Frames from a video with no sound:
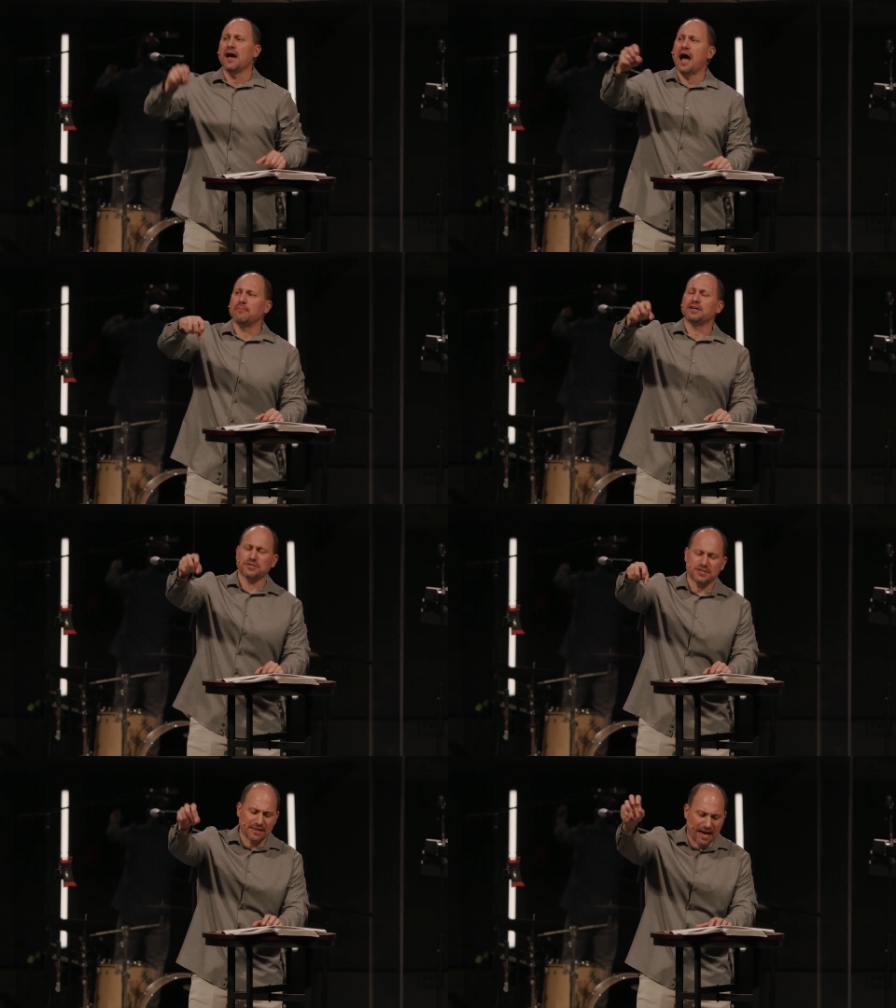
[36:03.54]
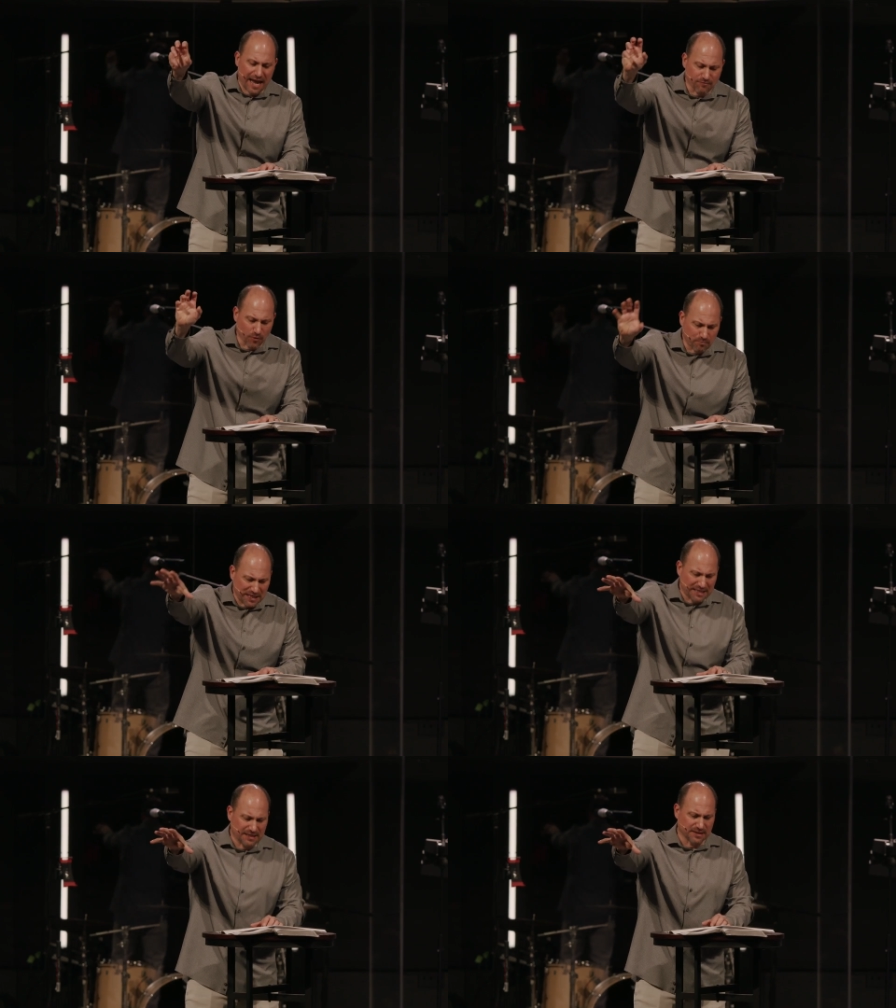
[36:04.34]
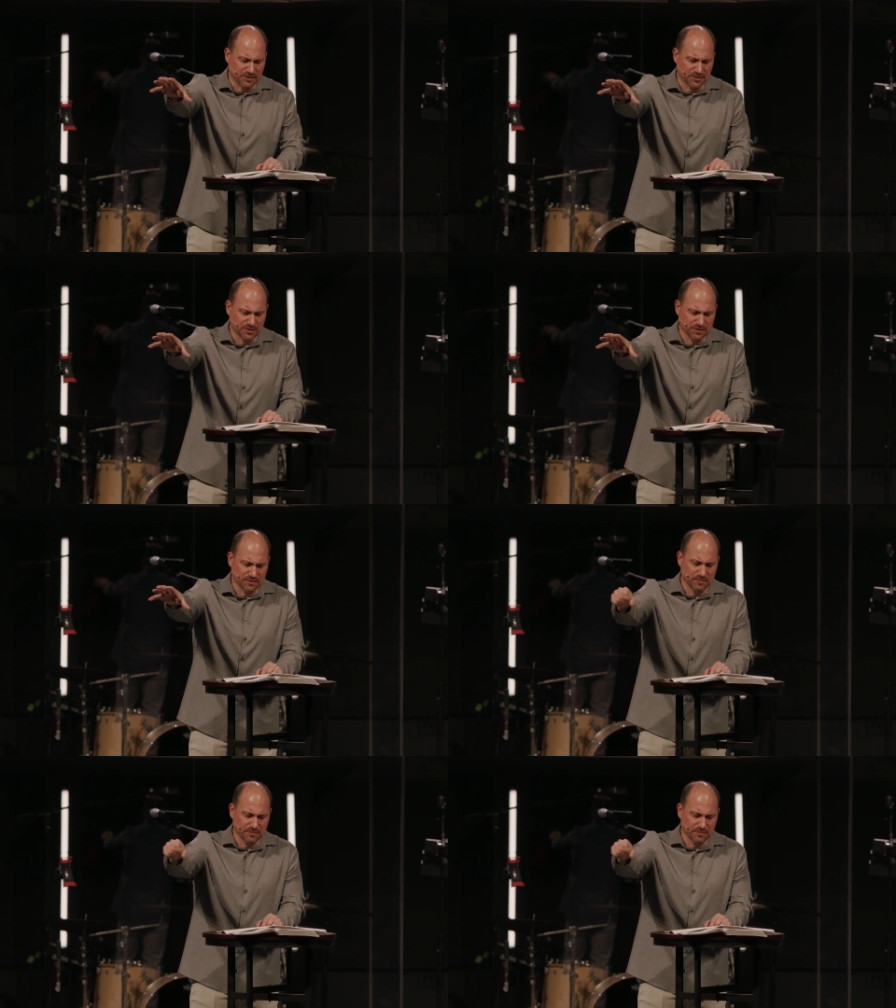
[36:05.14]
I'm going to say that I have obedience.